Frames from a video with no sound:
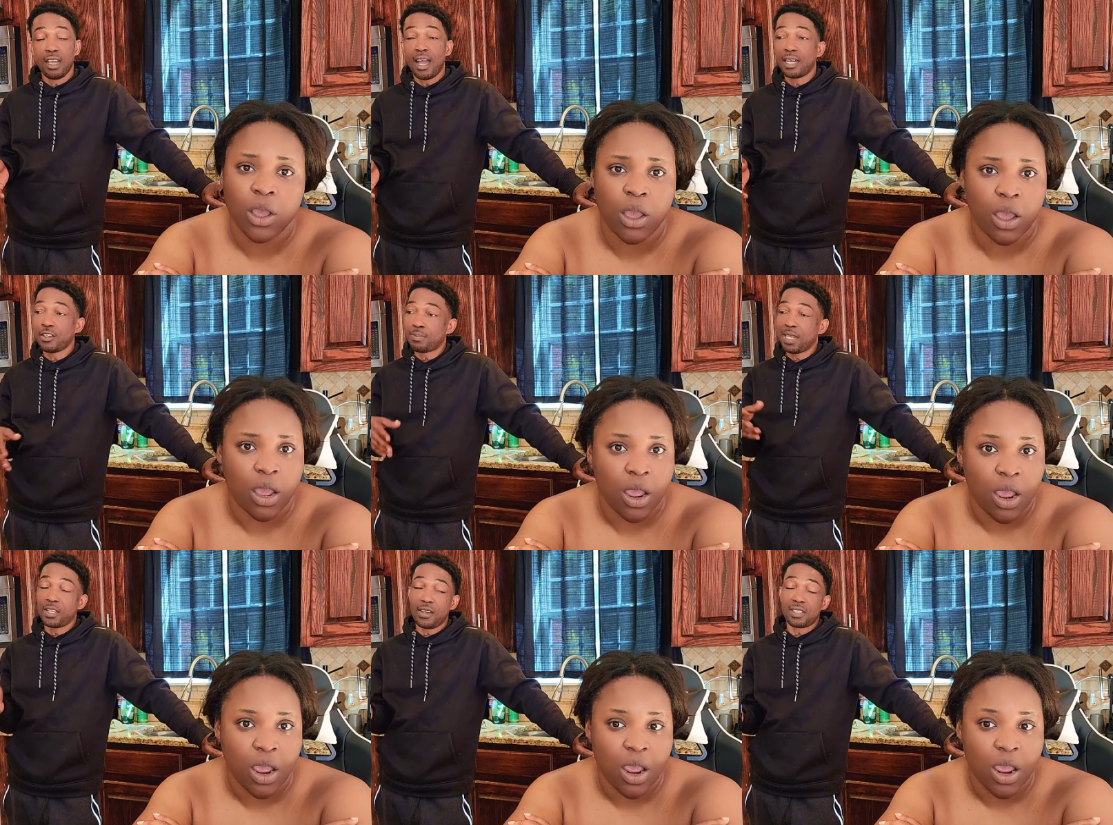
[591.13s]
Speaker 1: and just many
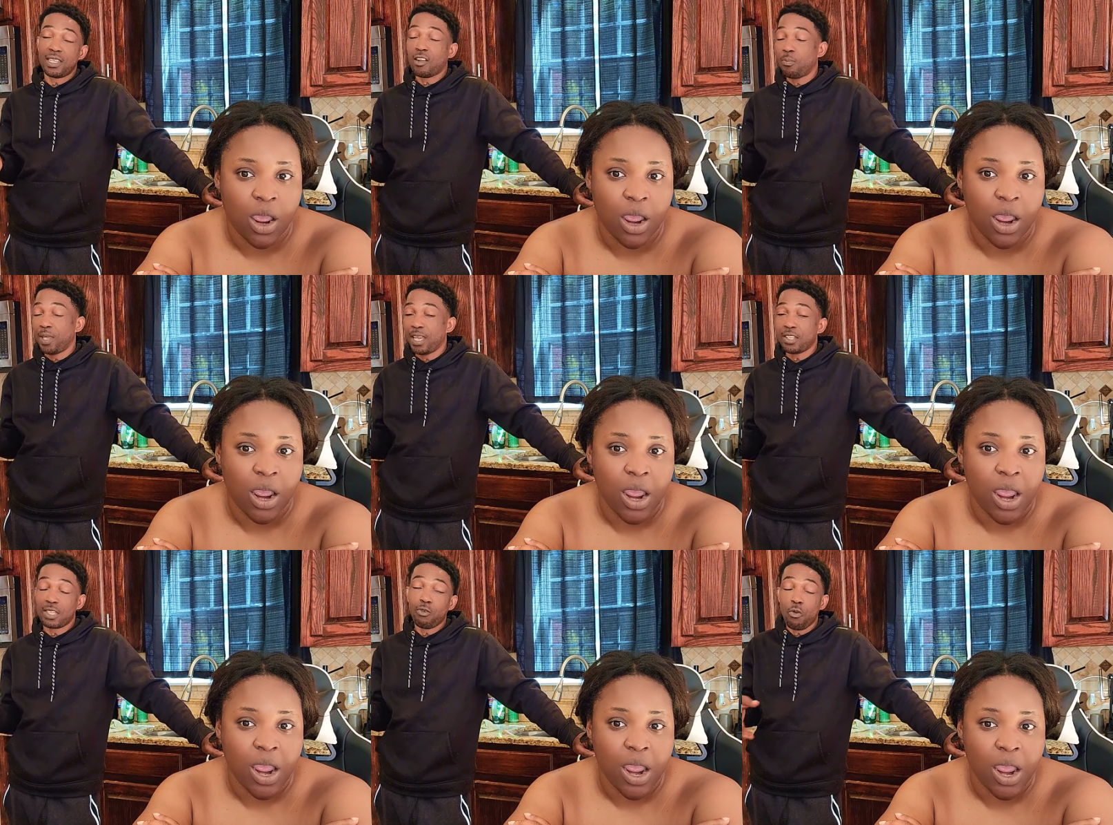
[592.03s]
girls lack opinion as I
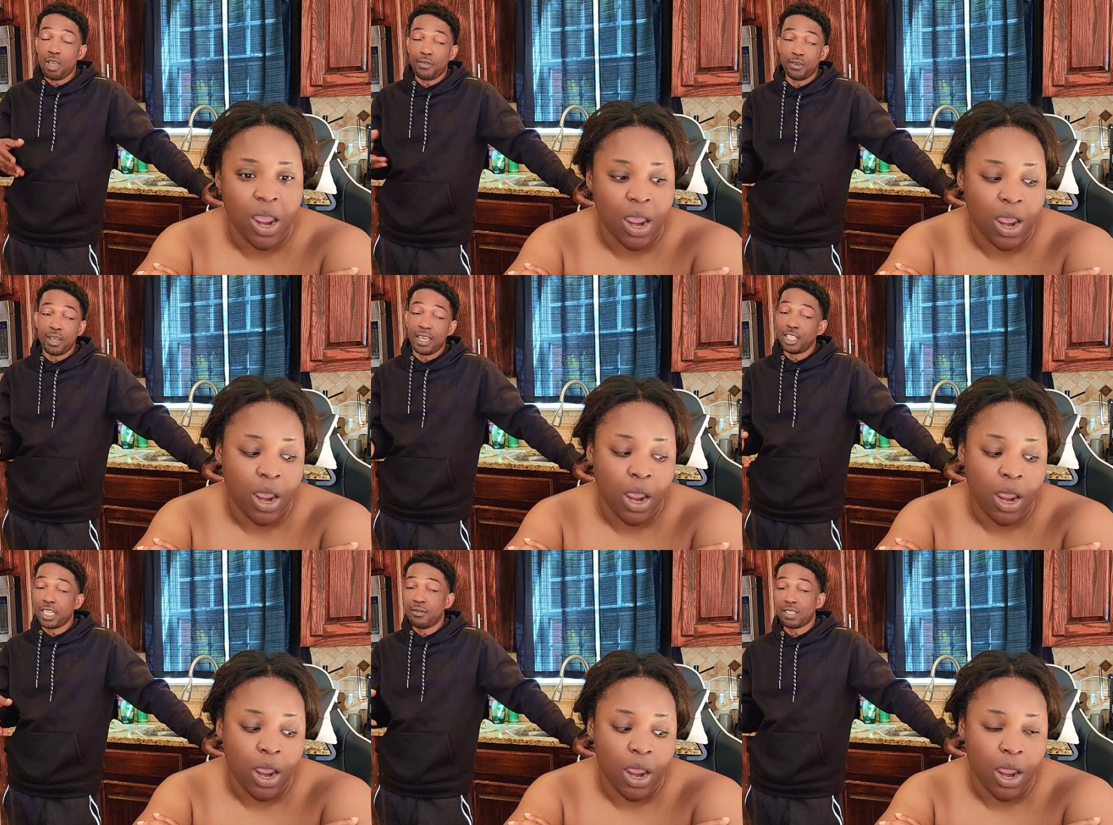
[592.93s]
do what we have to do and
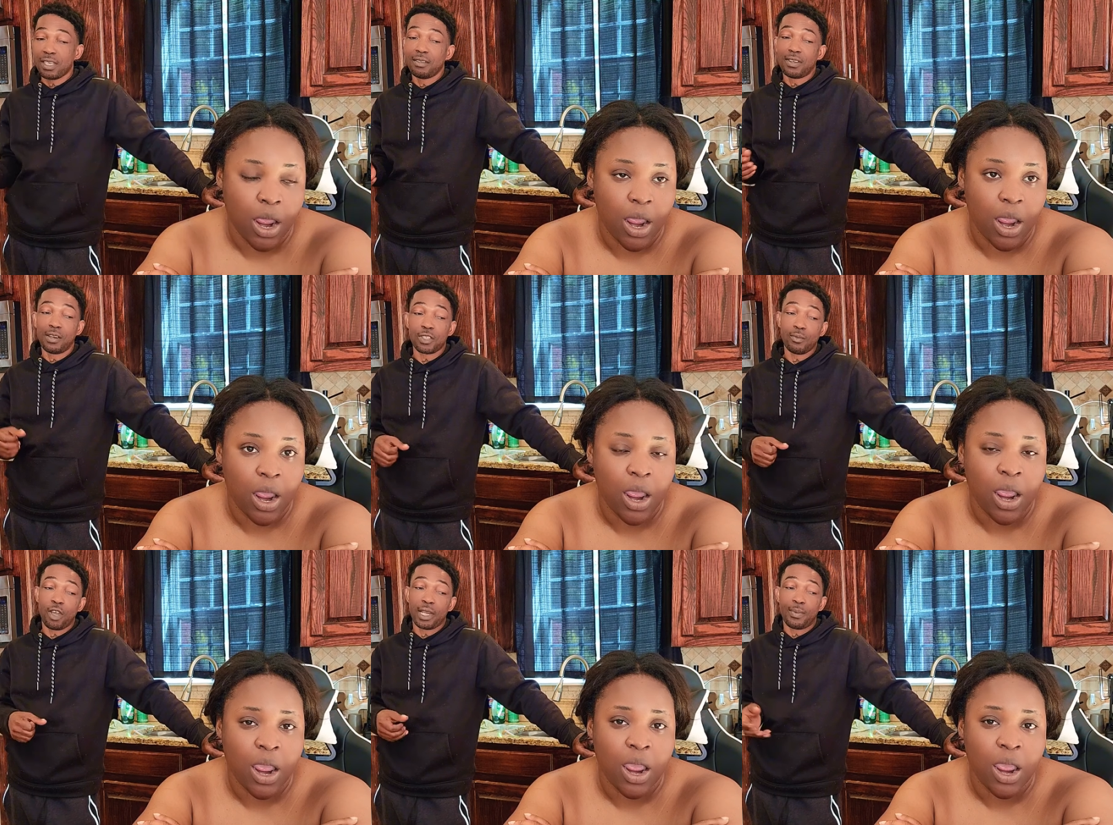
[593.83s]
enjoy yourself. I know some
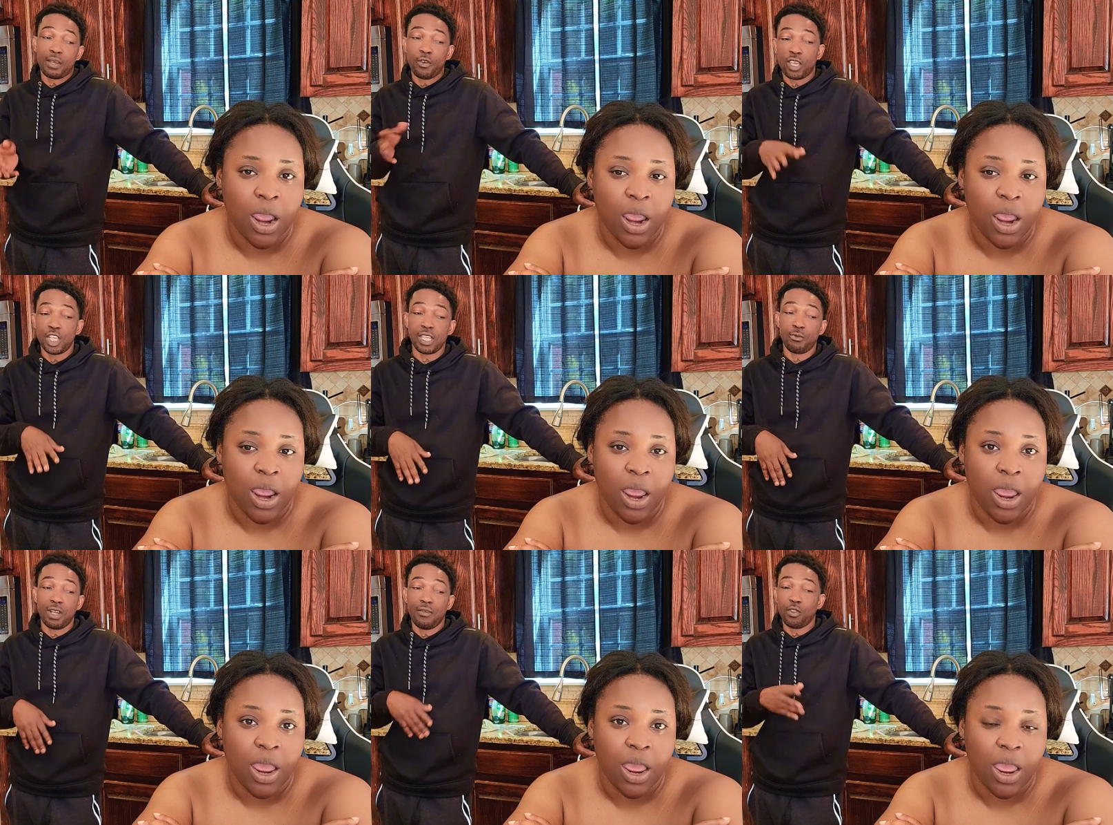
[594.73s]
boy that on a vacation we
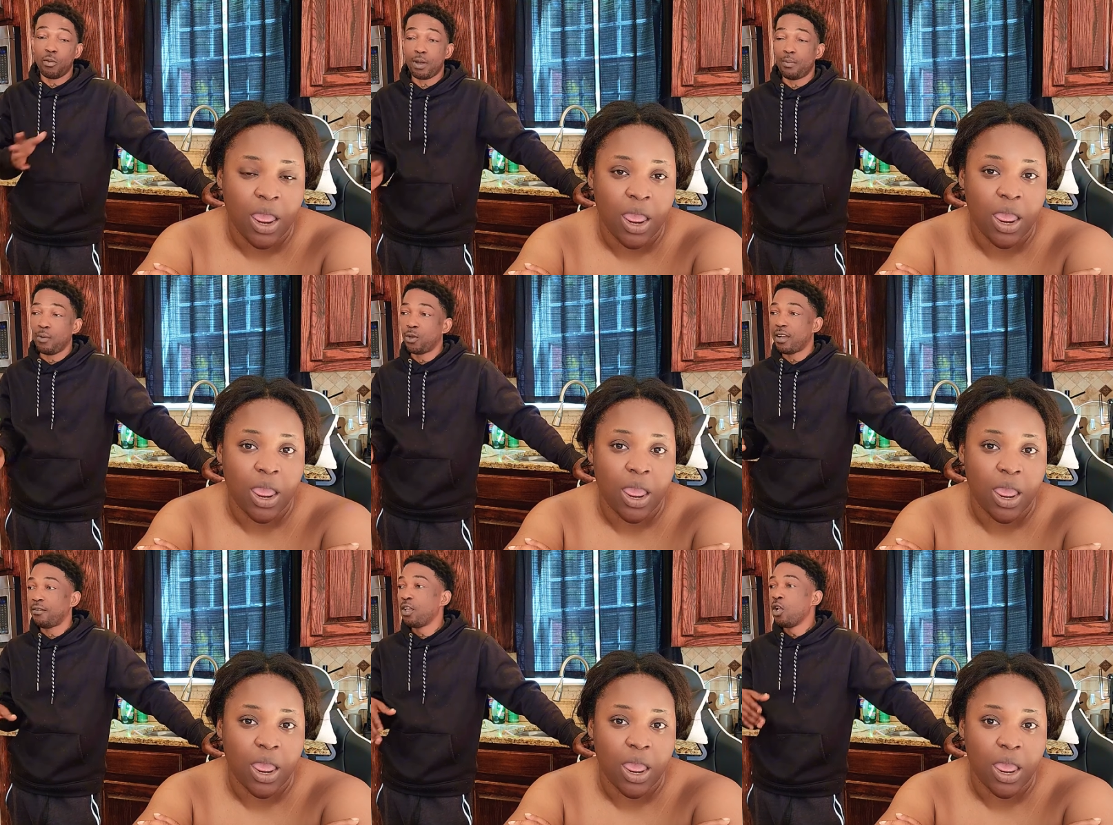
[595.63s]
have no problem when have
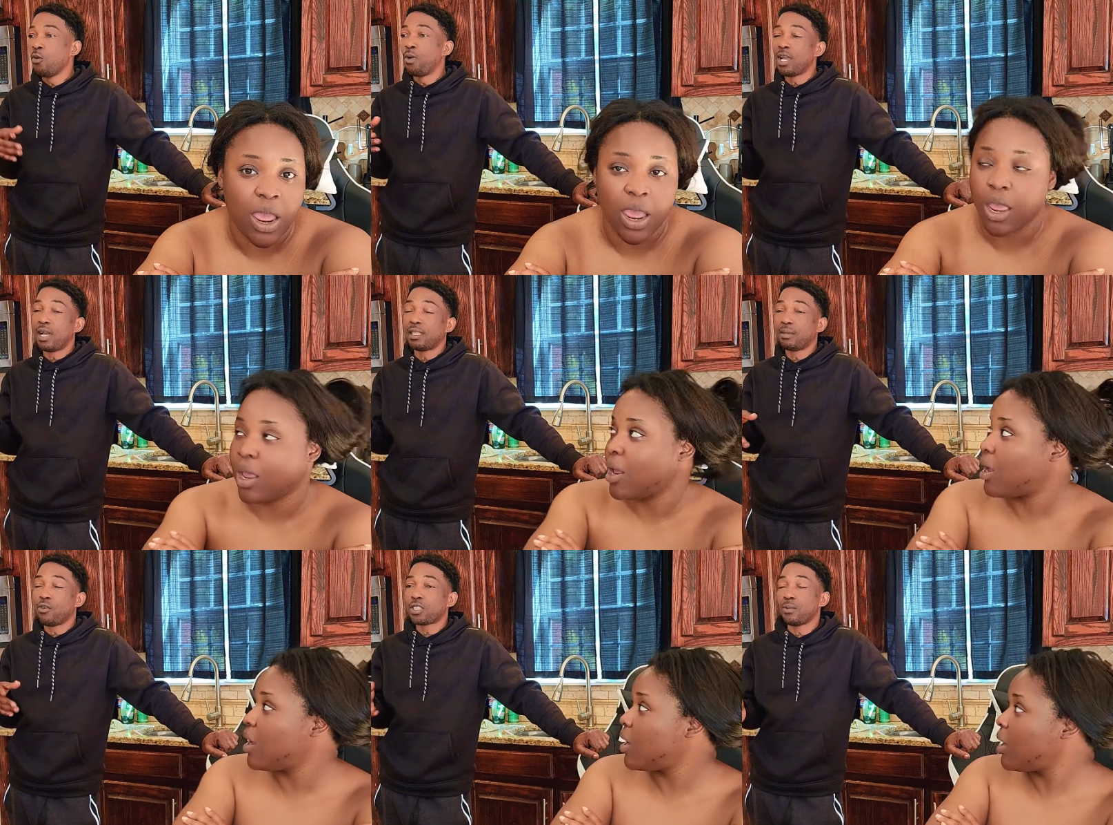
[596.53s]
when I think
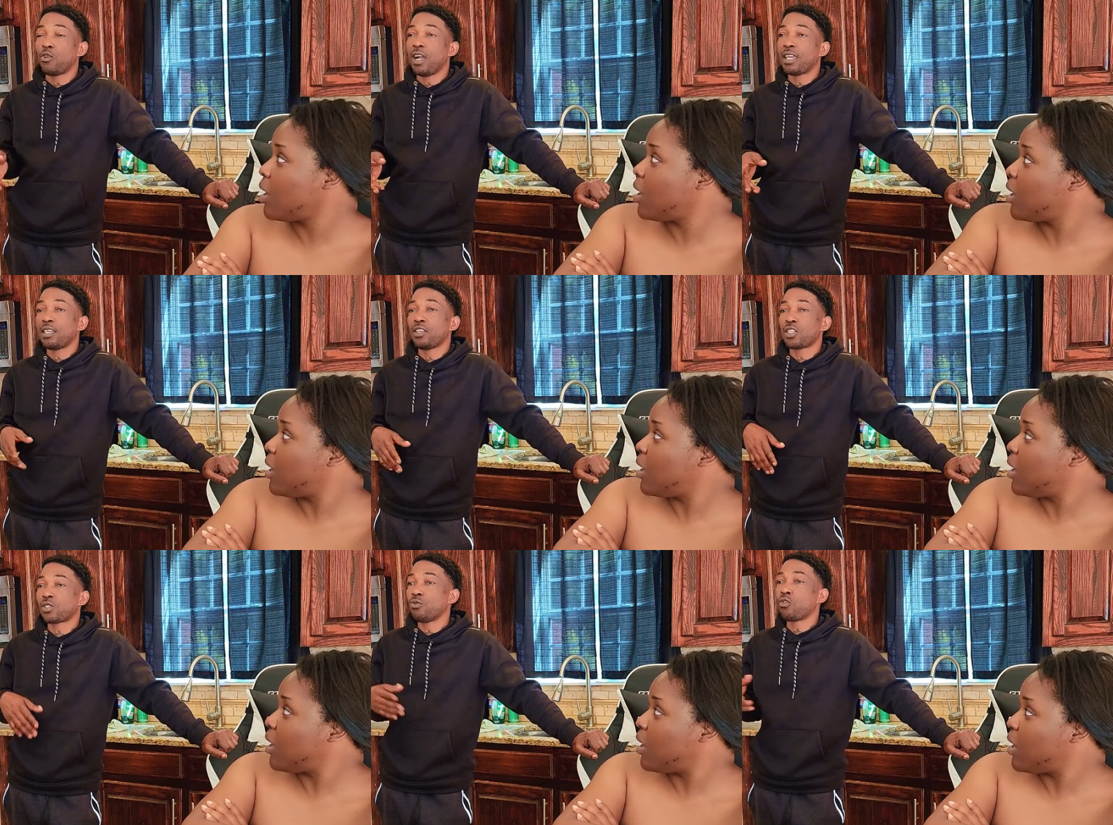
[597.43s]
about a boy your, your
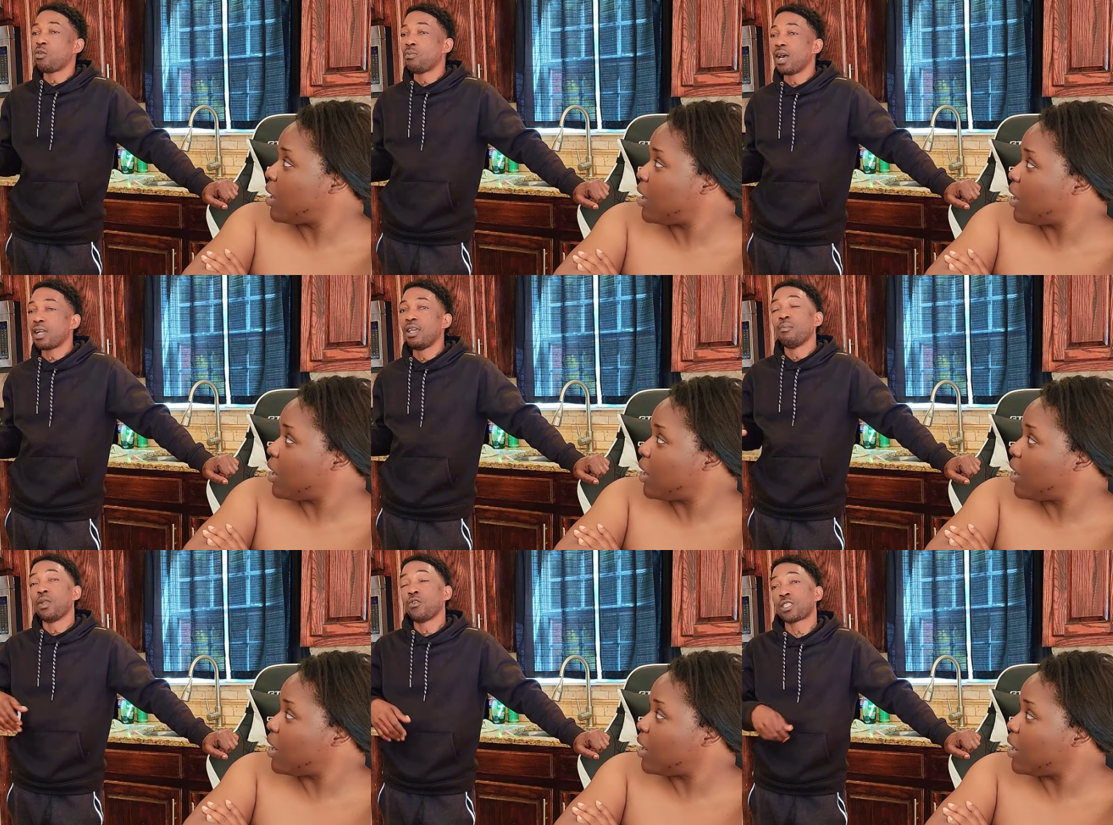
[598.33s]
soul come back.
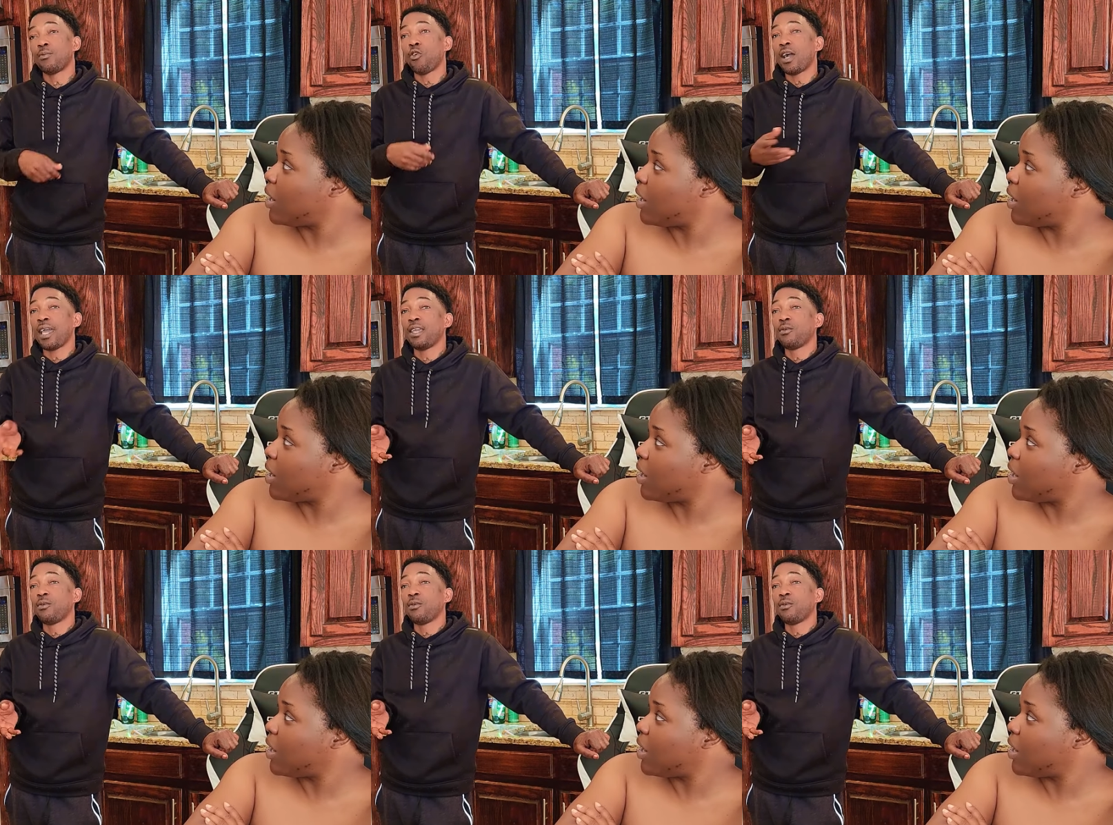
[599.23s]
But know a boy